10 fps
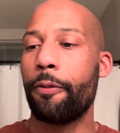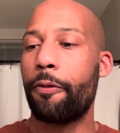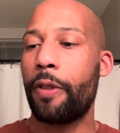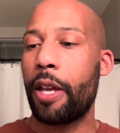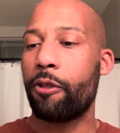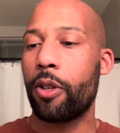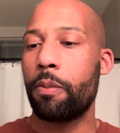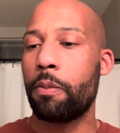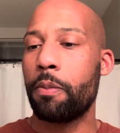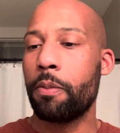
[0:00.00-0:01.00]
favorite
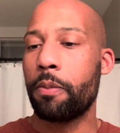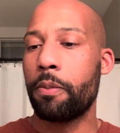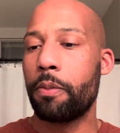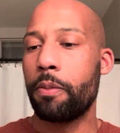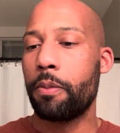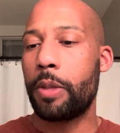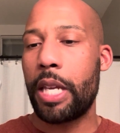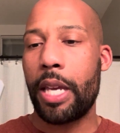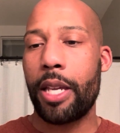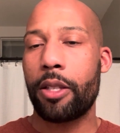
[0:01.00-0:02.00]

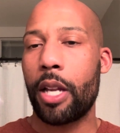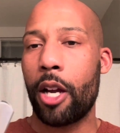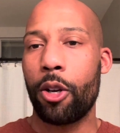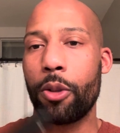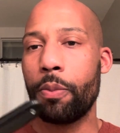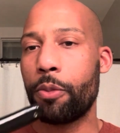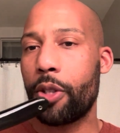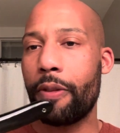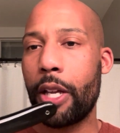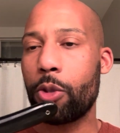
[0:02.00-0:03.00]
DE style
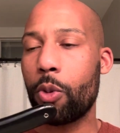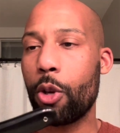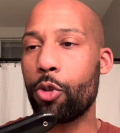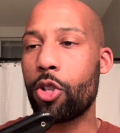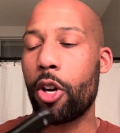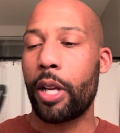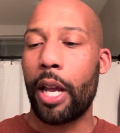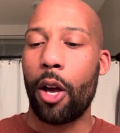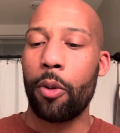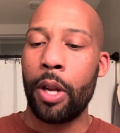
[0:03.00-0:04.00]
Shavettes when I was starting
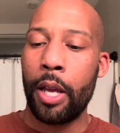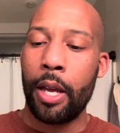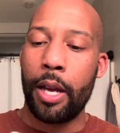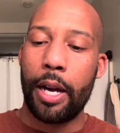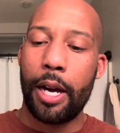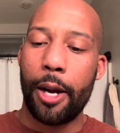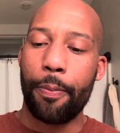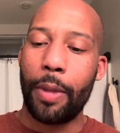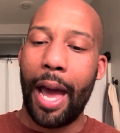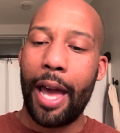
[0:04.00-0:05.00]
out. I
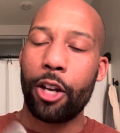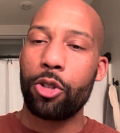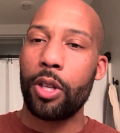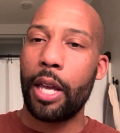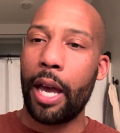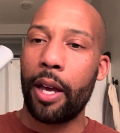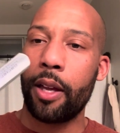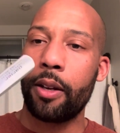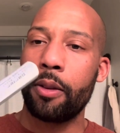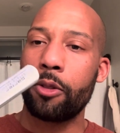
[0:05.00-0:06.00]
actually had,